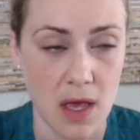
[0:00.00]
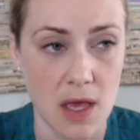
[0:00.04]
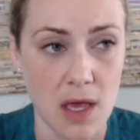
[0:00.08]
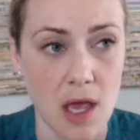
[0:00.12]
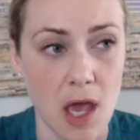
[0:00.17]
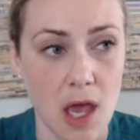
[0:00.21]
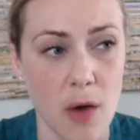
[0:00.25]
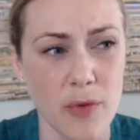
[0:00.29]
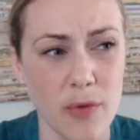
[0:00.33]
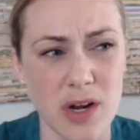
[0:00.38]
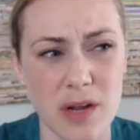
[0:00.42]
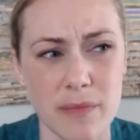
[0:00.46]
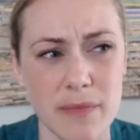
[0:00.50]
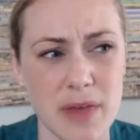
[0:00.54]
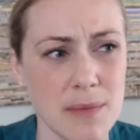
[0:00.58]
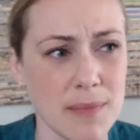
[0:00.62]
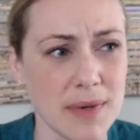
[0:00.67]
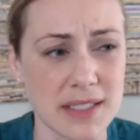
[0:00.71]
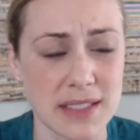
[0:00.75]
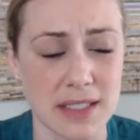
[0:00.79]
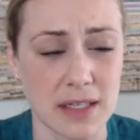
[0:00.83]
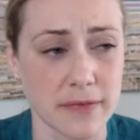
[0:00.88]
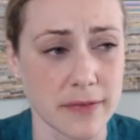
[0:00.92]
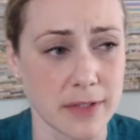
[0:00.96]
And what I mean
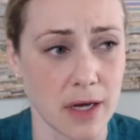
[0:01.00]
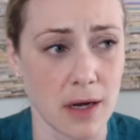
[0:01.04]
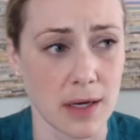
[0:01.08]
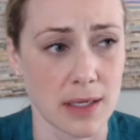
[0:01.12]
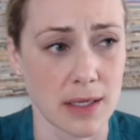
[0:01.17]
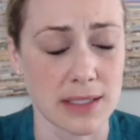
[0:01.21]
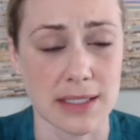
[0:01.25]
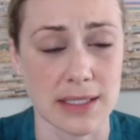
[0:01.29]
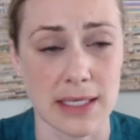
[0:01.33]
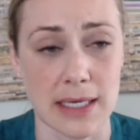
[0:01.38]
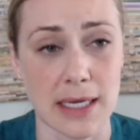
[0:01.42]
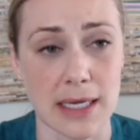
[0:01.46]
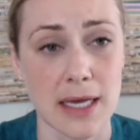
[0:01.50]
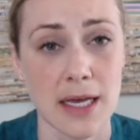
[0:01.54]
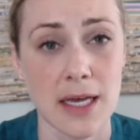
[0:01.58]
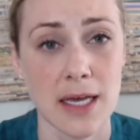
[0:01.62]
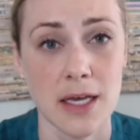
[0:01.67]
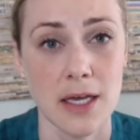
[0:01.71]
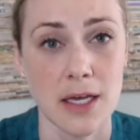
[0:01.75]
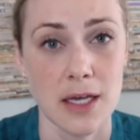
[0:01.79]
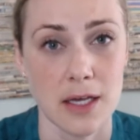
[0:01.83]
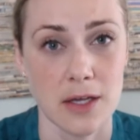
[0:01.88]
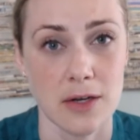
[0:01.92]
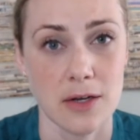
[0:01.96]
by self talk is like,
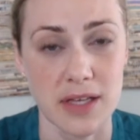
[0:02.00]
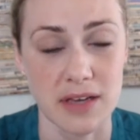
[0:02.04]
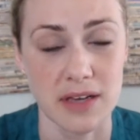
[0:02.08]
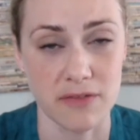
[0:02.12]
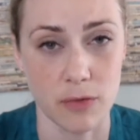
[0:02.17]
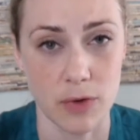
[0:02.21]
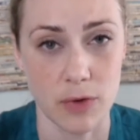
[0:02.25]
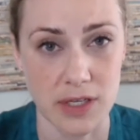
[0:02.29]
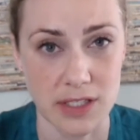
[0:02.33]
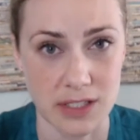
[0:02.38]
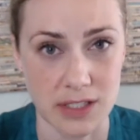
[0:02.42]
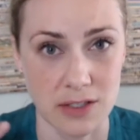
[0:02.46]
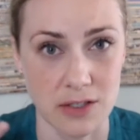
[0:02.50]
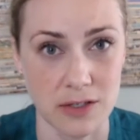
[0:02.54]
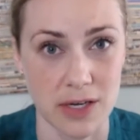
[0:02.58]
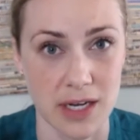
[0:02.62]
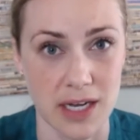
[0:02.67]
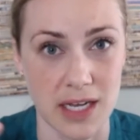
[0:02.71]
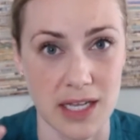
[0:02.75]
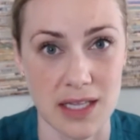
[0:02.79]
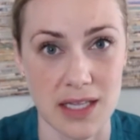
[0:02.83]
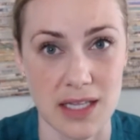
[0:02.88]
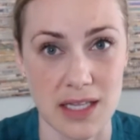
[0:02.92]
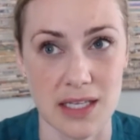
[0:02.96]
you know, that voice in your
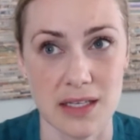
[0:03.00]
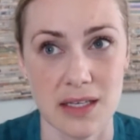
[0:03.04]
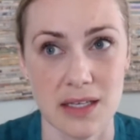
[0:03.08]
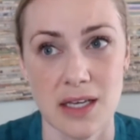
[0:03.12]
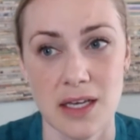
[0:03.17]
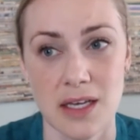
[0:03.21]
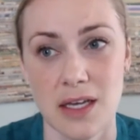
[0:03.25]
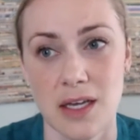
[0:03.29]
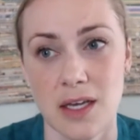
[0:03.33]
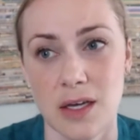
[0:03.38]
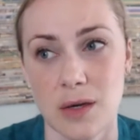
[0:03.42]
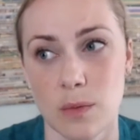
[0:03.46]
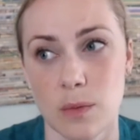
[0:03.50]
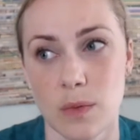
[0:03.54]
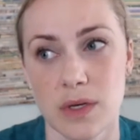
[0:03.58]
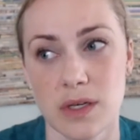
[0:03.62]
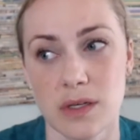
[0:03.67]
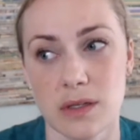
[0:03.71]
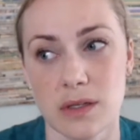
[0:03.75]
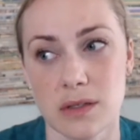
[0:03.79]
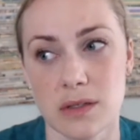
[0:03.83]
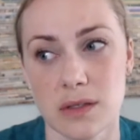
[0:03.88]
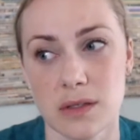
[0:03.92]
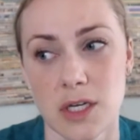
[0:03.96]
head that
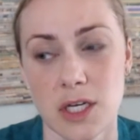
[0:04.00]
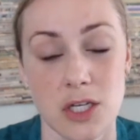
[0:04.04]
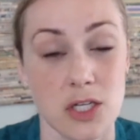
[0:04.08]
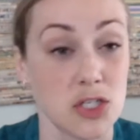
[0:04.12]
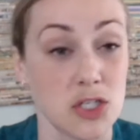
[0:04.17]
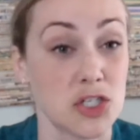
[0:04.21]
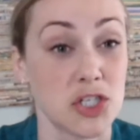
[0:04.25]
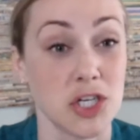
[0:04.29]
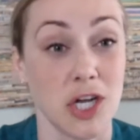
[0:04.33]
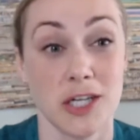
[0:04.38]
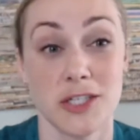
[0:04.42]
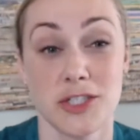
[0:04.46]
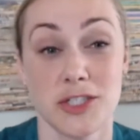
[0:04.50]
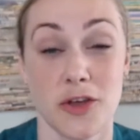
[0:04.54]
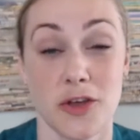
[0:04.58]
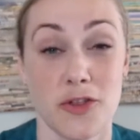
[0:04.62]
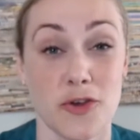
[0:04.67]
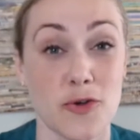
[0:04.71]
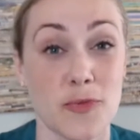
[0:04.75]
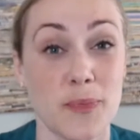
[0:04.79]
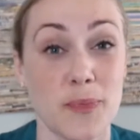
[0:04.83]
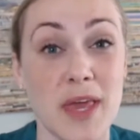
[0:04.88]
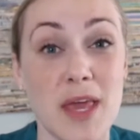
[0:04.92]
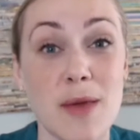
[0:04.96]
will judge
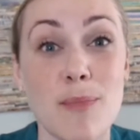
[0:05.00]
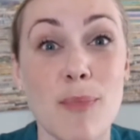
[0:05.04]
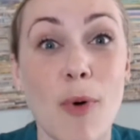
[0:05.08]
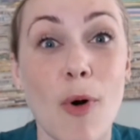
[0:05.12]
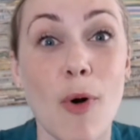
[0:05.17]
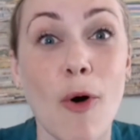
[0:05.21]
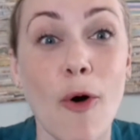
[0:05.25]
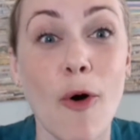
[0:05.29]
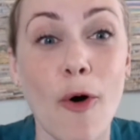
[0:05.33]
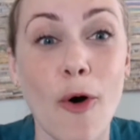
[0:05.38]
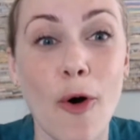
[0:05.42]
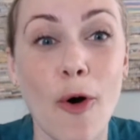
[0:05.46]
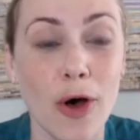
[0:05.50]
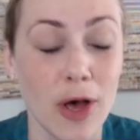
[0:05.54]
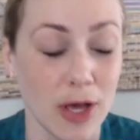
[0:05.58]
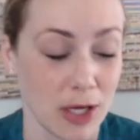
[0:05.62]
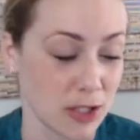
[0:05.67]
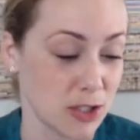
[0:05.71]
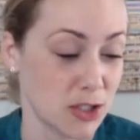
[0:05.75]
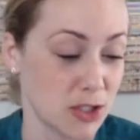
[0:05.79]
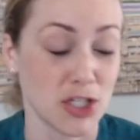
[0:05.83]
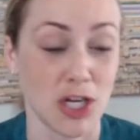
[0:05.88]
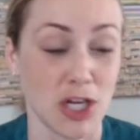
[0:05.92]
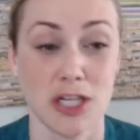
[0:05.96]
other people,
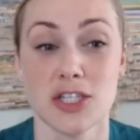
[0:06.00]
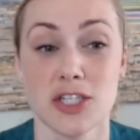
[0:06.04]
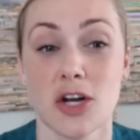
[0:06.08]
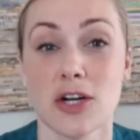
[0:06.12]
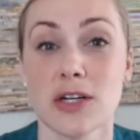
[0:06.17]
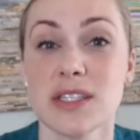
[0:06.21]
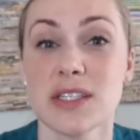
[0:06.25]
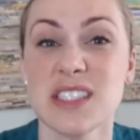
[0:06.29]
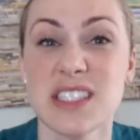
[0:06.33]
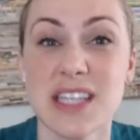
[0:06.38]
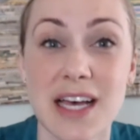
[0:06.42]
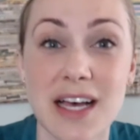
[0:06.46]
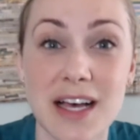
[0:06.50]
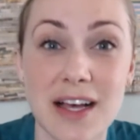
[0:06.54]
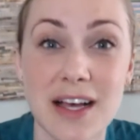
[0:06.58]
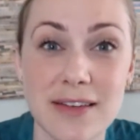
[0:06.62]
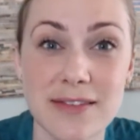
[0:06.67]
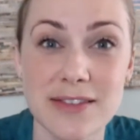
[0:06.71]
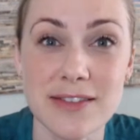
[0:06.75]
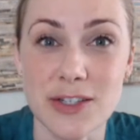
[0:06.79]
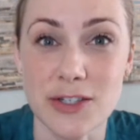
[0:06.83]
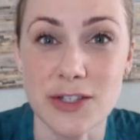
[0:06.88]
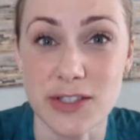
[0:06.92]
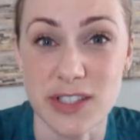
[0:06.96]
judge ourselves
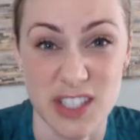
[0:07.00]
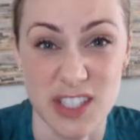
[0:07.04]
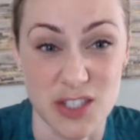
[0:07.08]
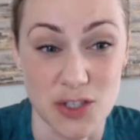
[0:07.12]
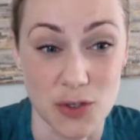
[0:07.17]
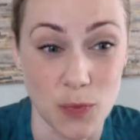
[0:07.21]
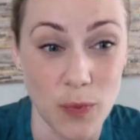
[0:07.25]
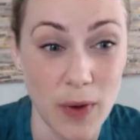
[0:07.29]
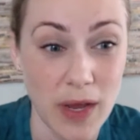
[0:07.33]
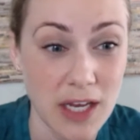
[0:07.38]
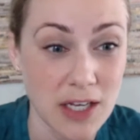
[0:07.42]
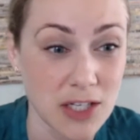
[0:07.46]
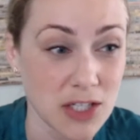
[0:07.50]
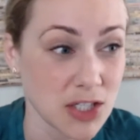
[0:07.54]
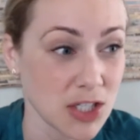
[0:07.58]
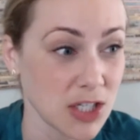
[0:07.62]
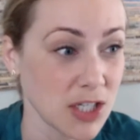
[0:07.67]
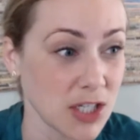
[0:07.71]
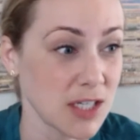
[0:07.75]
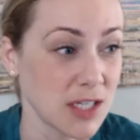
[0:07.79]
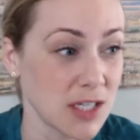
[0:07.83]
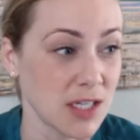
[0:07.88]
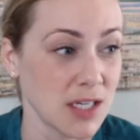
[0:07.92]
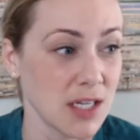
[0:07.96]
and our
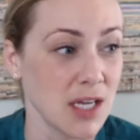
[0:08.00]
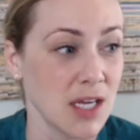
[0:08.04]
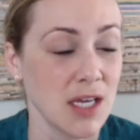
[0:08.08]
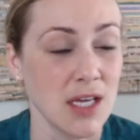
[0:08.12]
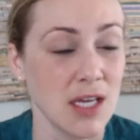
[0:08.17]
situation.